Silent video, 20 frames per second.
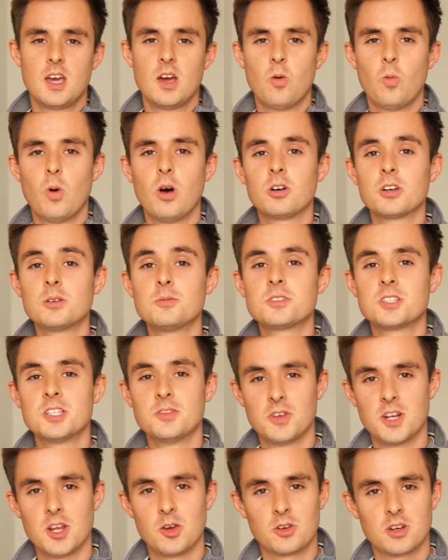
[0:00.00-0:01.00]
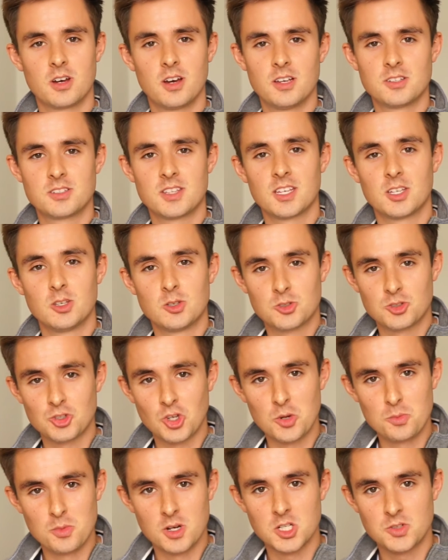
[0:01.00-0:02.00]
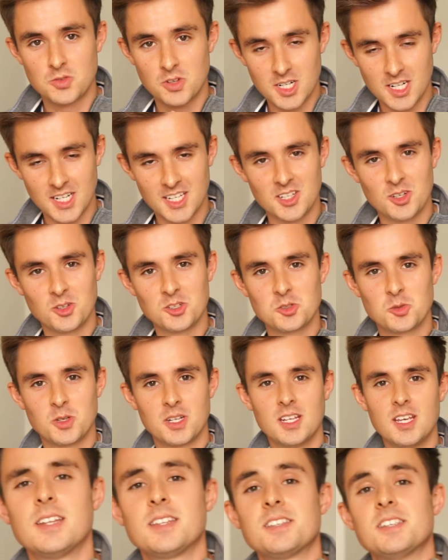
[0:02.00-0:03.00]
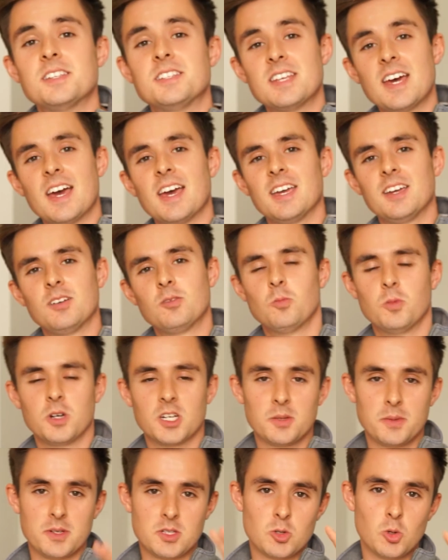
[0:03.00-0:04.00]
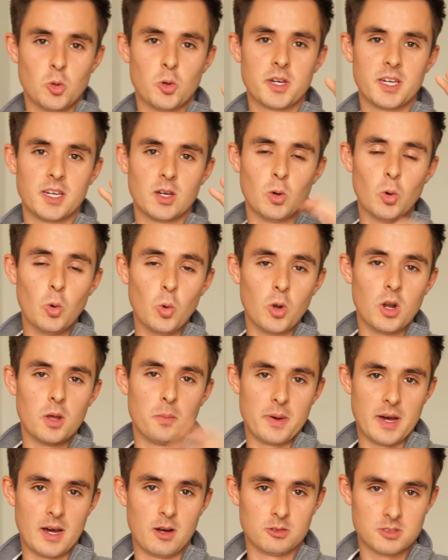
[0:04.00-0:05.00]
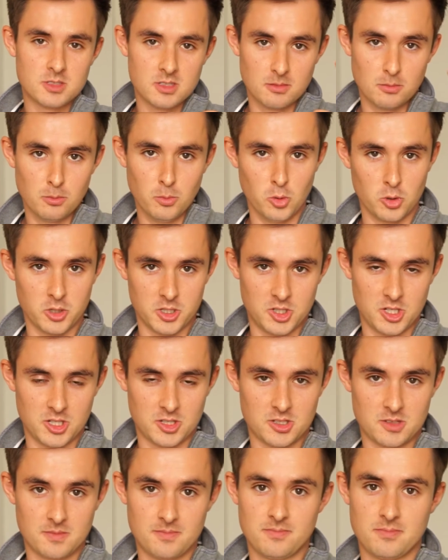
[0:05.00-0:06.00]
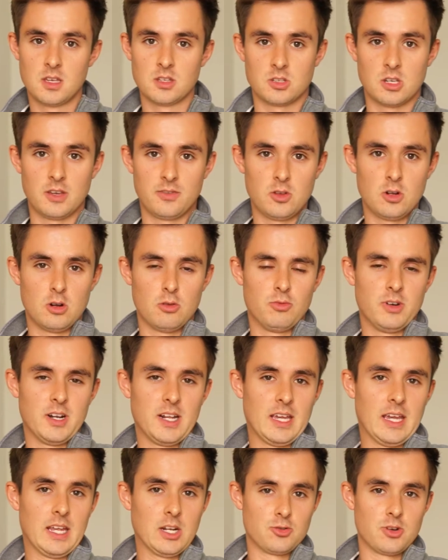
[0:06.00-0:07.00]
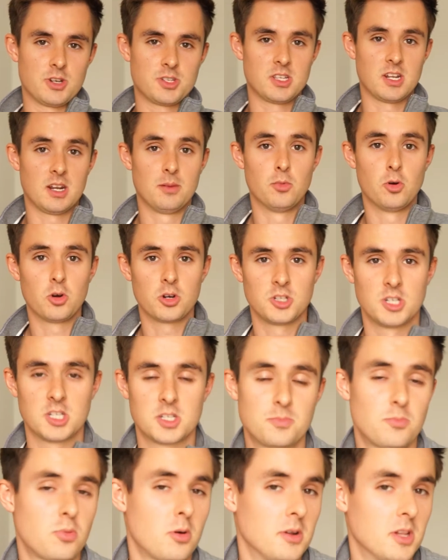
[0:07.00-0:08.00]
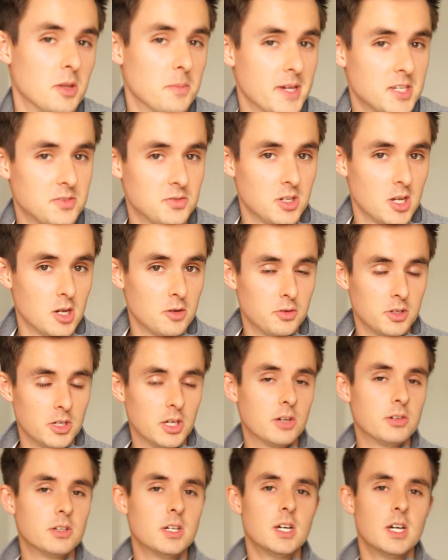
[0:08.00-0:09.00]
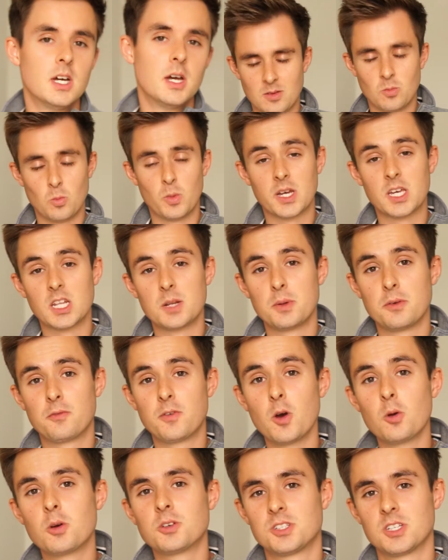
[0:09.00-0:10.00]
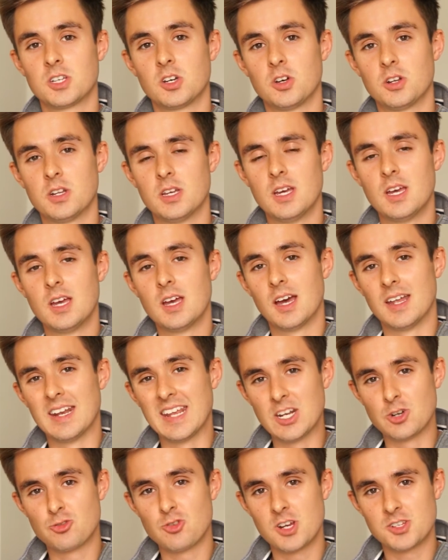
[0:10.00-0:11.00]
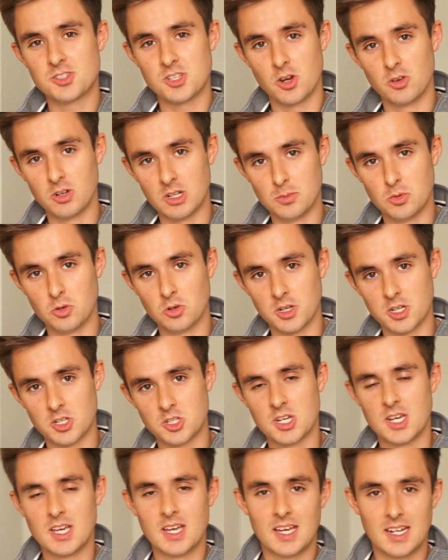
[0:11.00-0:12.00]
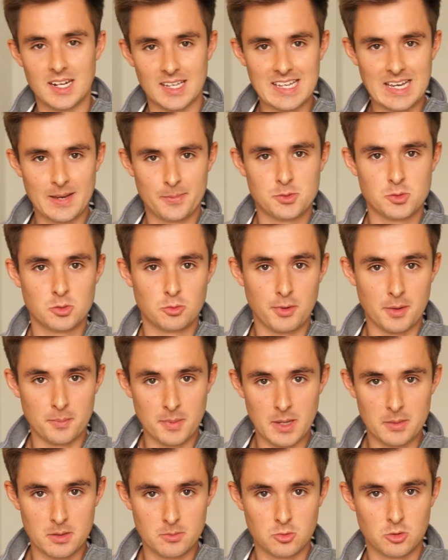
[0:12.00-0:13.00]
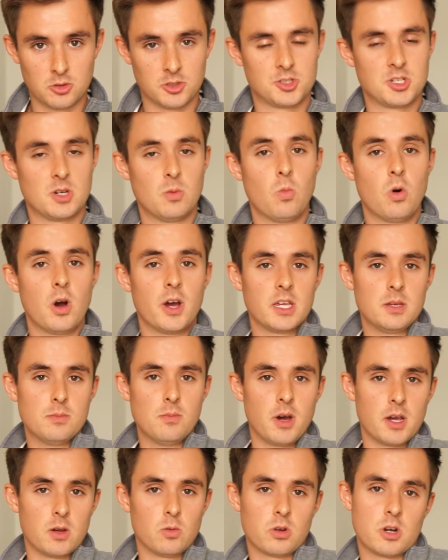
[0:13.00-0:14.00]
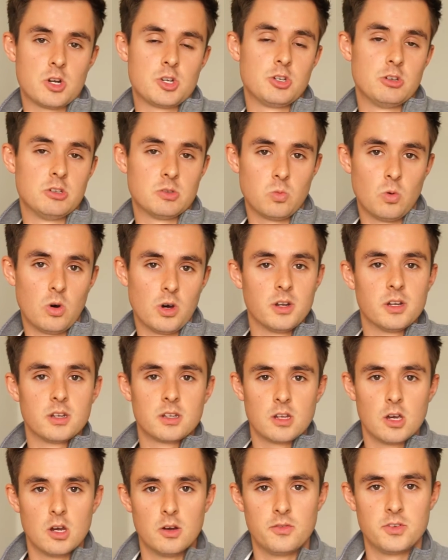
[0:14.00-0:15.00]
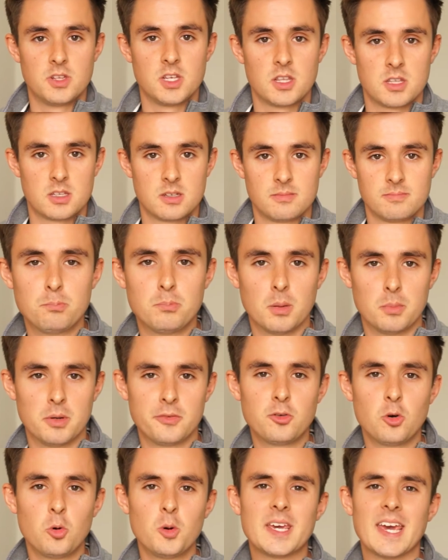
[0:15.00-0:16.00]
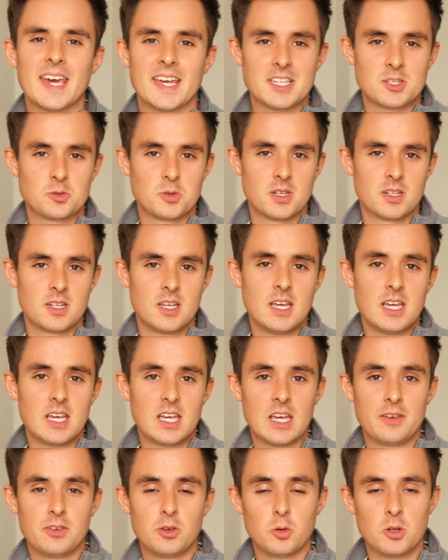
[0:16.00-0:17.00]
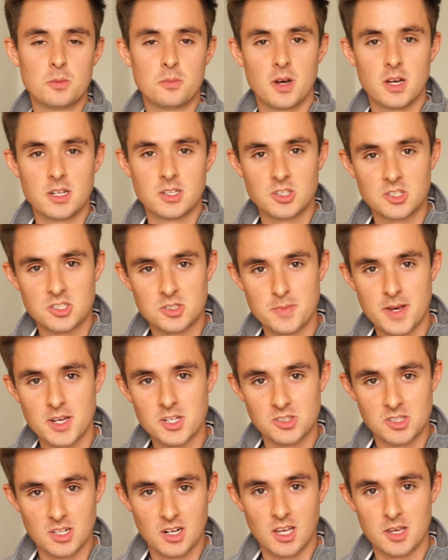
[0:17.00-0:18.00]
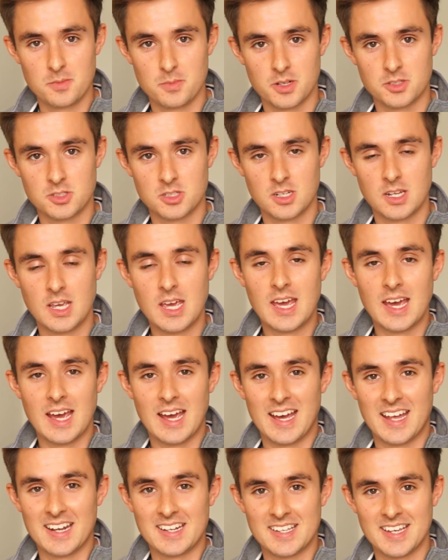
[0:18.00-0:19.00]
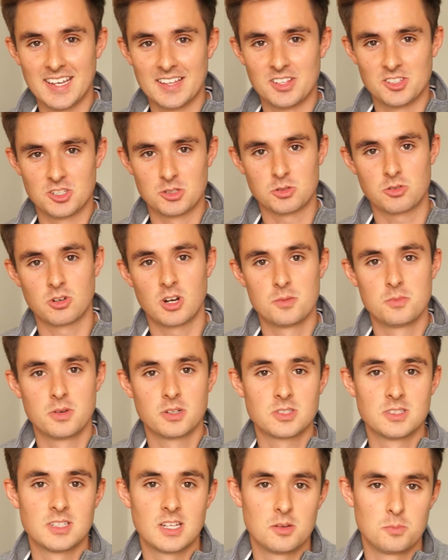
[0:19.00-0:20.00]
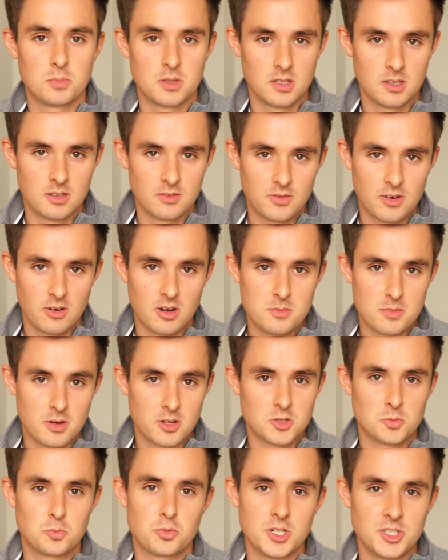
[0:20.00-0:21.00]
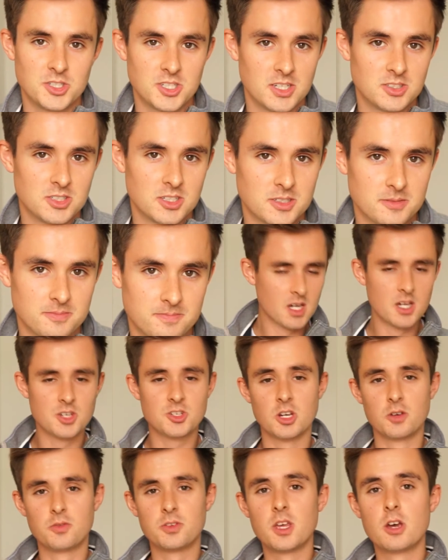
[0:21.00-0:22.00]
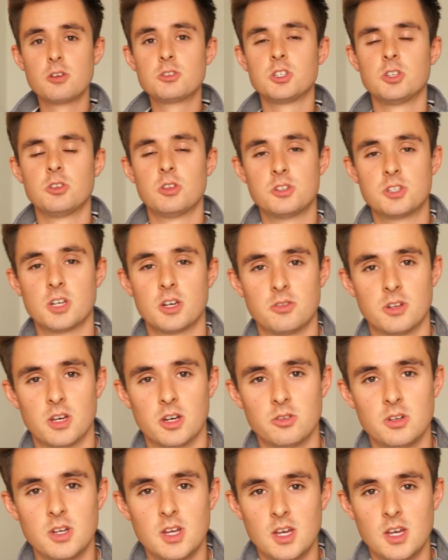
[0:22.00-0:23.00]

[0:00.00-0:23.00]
Welcome to the video, guys. Thank you so much for clicking onto it. Today we're going to be talking all about mortgages. So if you're not really interested in mortgages, probably not the best video for you. We're going to be focusing on an interest-only mortgage and a capital repayment mortgage and why you might want to choose one over the other. But before we get into it, if you wouldn't mind just smashing the like button and hitting the subscribe button, that'd be very much appreciated. So for those of you that don't know,